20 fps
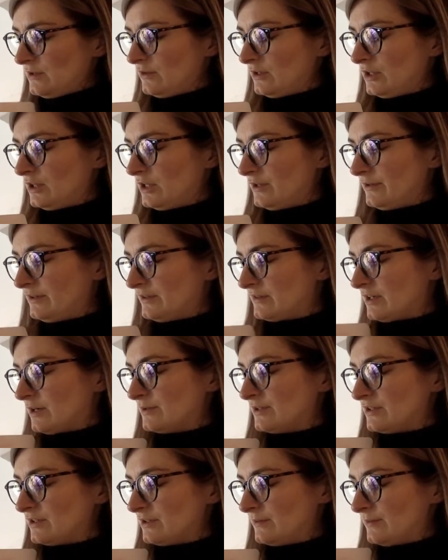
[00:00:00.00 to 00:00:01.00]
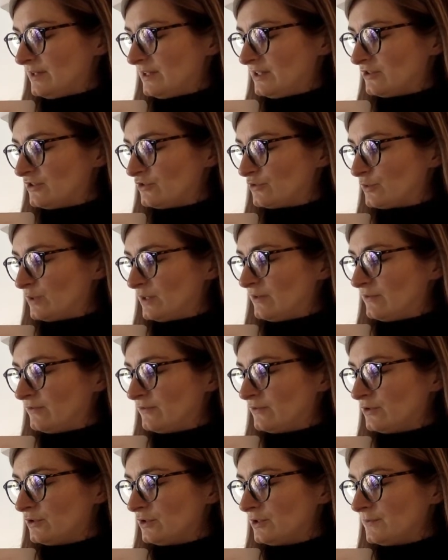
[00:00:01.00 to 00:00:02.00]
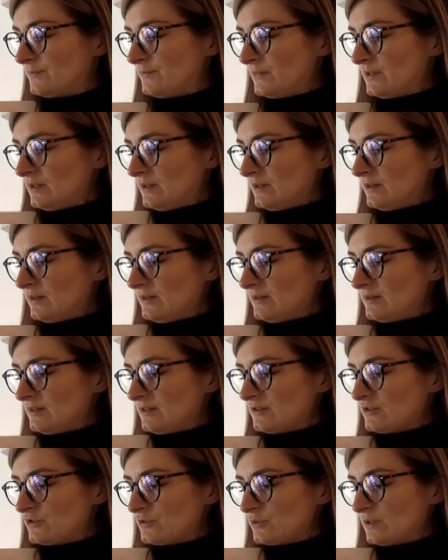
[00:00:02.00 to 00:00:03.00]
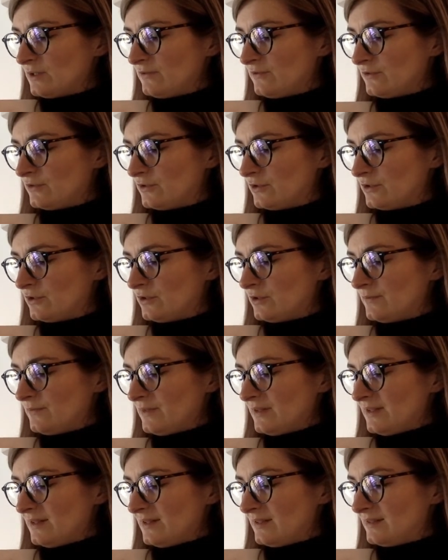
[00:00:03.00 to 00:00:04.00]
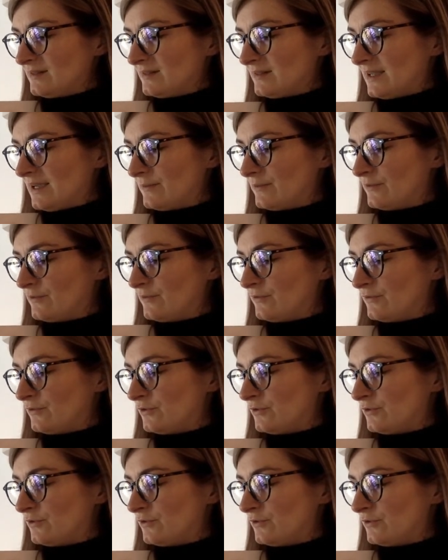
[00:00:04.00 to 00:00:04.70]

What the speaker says: The lowest common denominator is 24. This into 24 is times